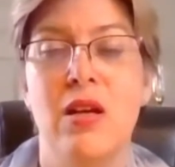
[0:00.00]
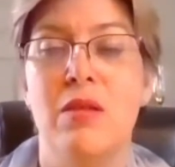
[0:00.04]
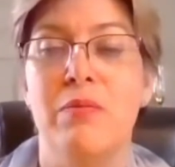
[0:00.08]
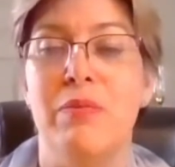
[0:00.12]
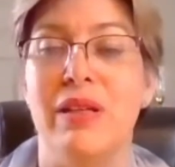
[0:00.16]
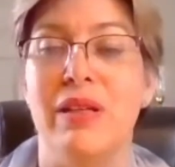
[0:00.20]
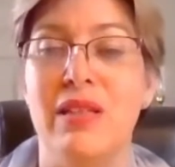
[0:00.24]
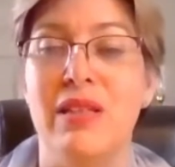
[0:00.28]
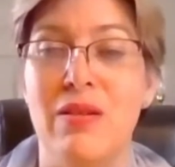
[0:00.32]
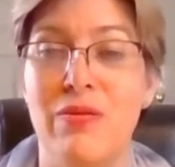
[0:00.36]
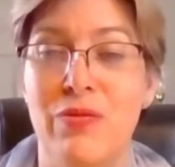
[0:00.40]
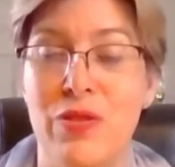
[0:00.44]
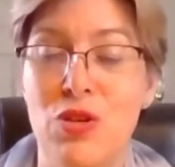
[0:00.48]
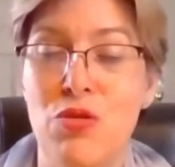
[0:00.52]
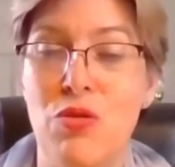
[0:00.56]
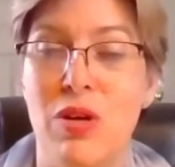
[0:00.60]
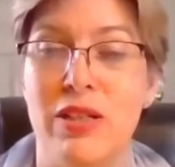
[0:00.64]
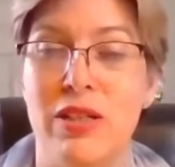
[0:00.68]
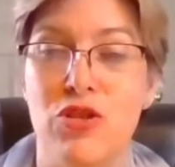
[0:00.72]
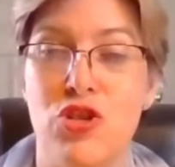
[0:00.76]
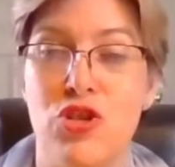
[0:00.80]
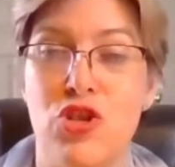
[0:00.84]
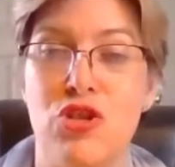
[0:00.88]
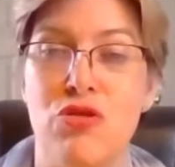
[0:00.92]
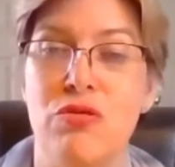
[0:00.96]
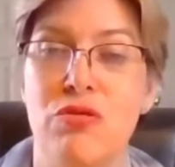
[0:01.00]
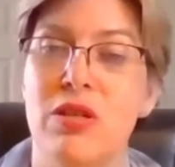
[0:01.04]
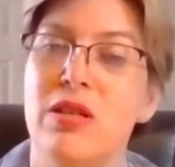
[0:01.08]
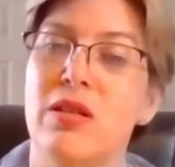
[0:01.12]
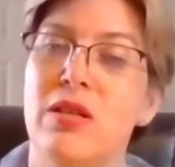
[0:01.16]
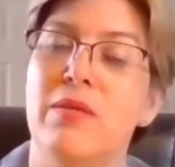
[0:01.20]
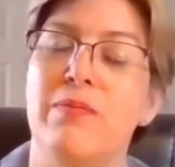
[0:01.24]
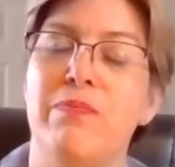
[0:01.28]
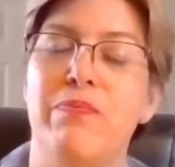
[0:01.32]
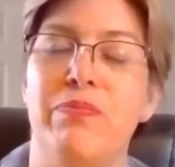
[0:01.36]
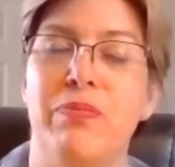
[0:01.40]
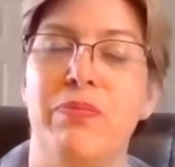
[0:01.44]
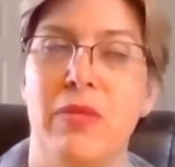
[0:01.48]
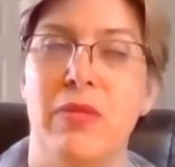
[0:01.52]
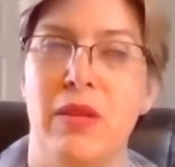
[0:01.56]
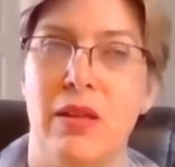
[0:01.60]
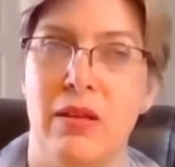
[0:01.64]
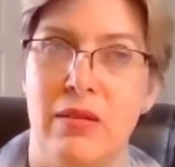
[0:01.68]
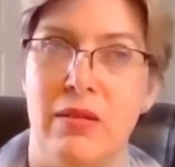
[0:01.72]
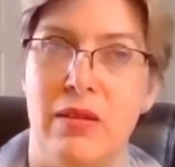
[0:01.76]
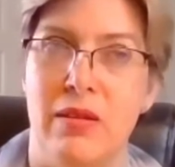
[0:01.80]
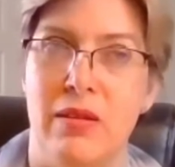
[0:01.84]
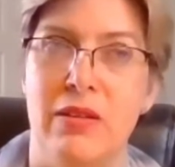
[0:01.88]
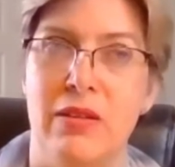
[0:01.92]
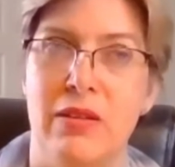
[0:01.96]
But if you're unsure,
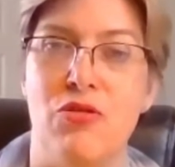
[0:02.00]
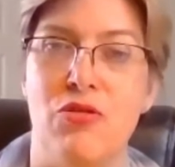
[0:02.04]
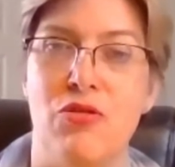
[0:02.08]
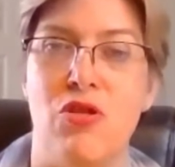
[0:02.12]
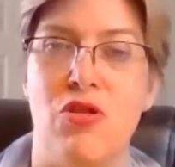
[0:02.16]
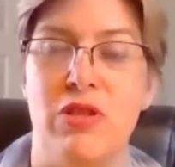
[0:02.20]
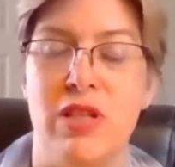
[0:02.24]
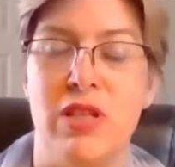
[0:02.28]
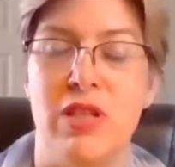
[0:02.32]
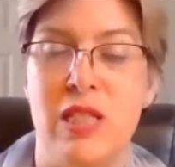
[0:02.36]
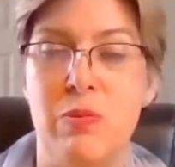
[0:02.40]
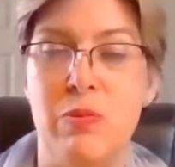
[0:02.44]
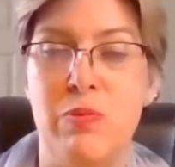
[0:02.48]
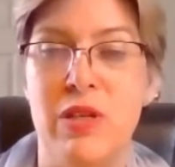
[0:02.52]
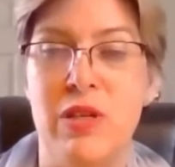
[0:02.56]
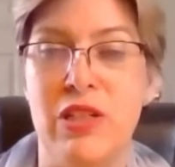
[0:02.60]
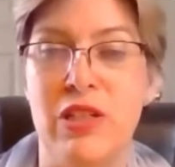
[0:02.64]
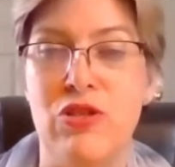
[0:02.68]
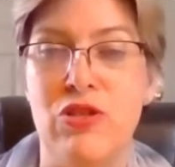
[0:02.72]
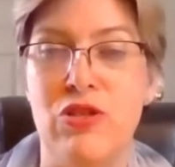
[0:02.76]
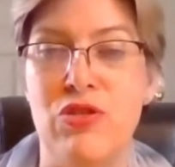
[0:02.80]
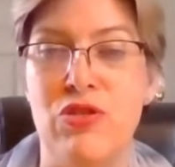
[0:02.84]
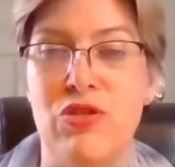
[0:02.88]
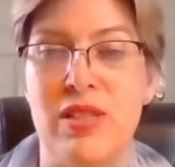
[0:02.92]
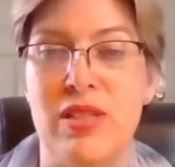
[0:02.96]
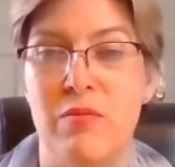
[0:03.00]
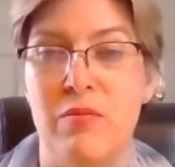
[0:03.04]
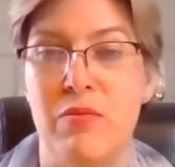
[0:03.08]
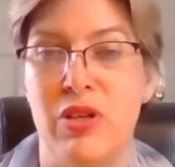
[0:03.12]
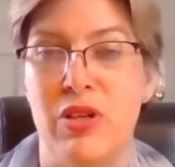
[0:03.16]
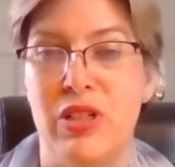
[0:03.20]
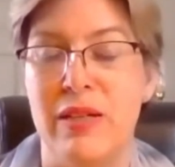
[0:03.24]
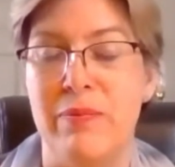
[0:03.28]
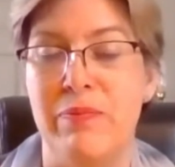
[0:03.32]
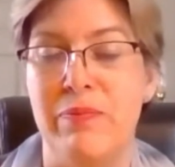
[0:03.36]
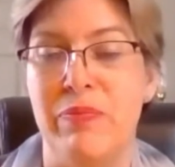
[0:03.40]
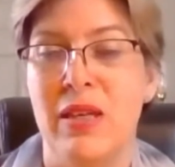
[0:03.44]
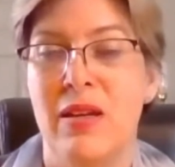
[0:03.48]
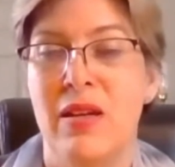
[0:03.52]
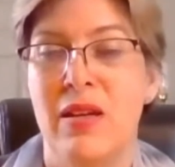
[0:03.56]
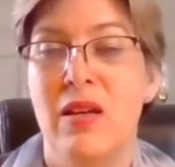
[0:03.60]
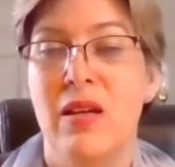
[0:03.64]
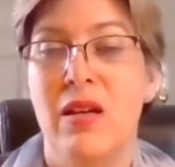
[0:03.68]
then rather speak to somebody.